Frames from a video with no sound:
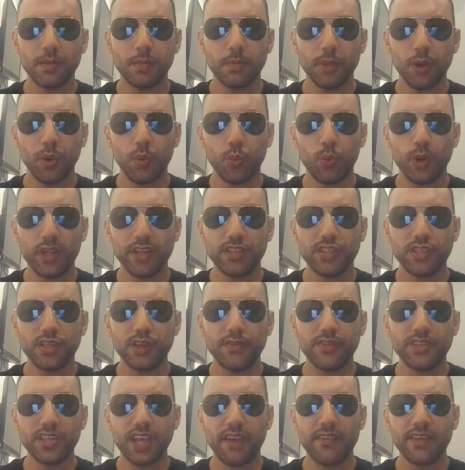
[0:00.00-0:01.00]
But once
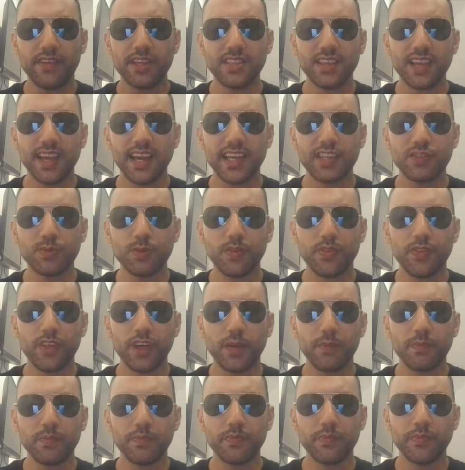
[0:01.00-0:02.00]
you've severed ties with
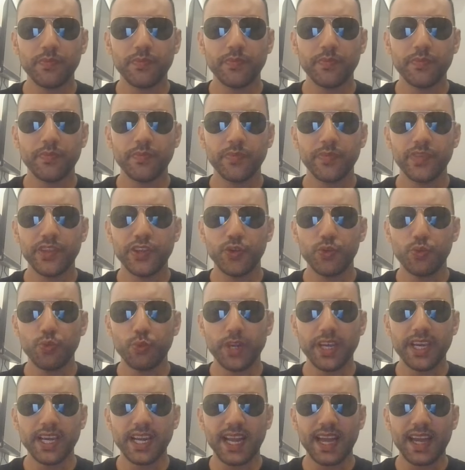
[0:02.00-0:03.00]
them, you
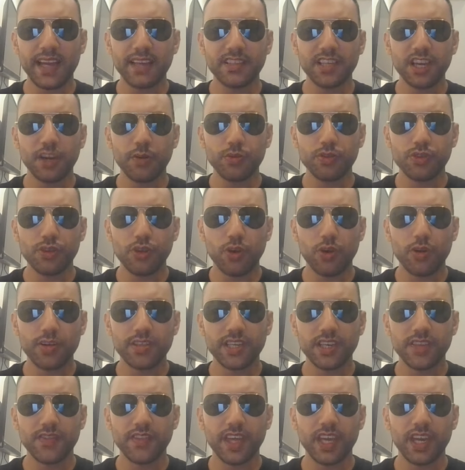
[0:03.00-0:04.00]
realise how
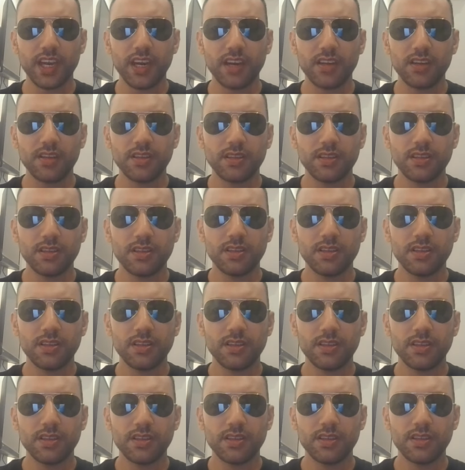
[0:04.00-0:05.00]
toxic they are.
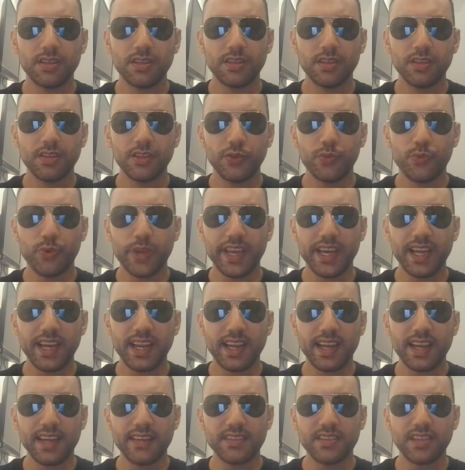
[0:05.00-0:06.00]
You
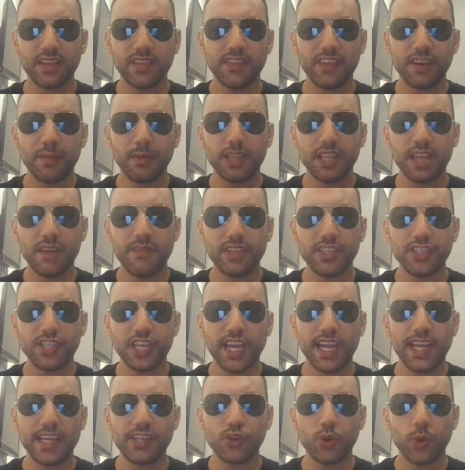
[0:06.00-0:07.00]
realise that they will never
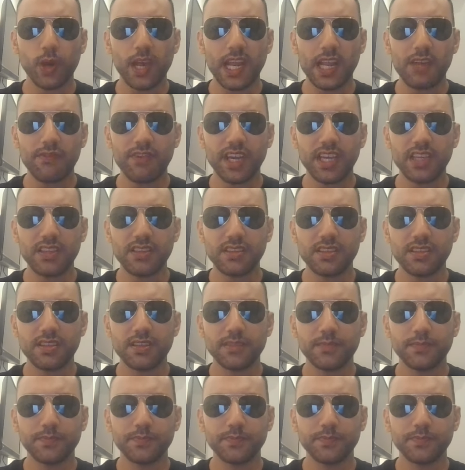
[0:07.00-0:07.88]
change or elevate,